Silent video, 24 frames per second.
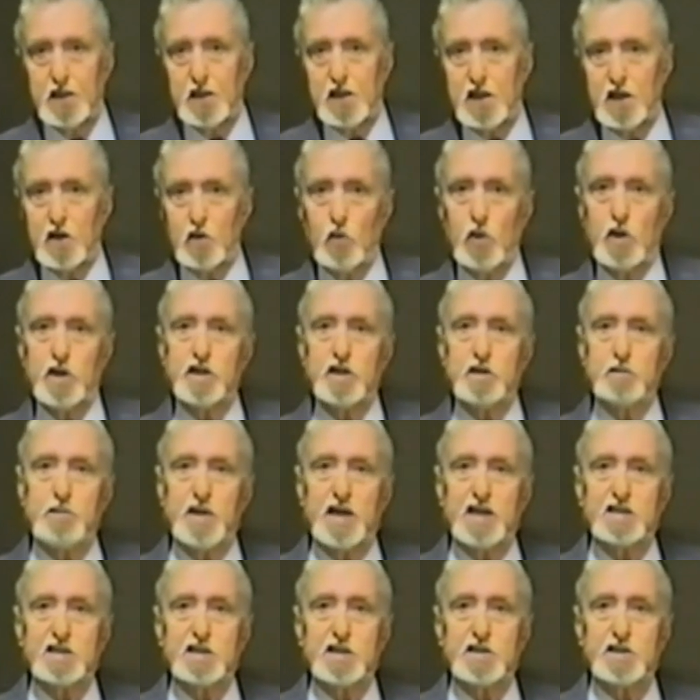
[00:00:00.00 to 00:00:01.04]
and when the
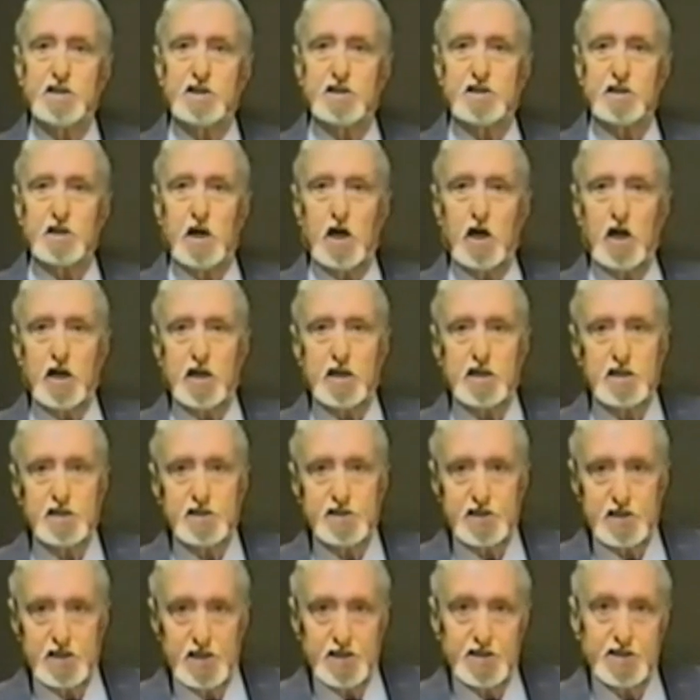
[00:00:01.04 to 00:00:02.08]
messages are
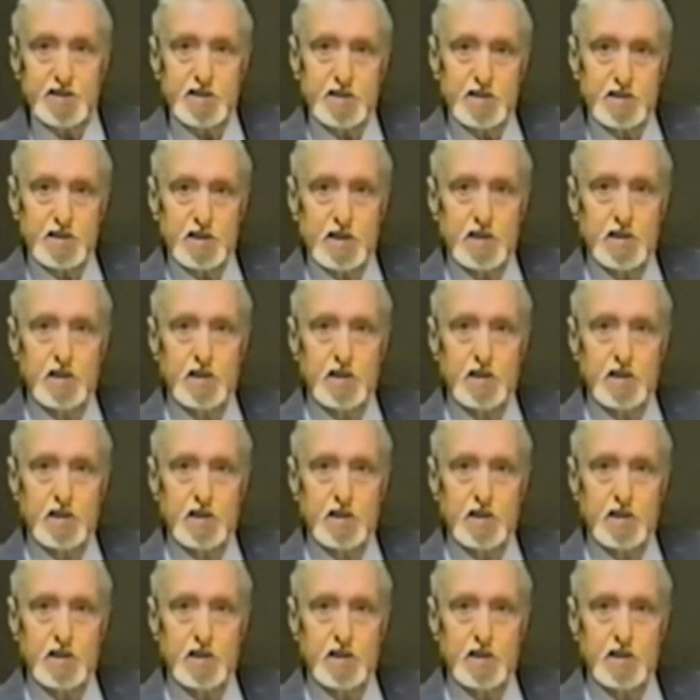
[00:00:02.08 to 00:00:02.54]
consistent,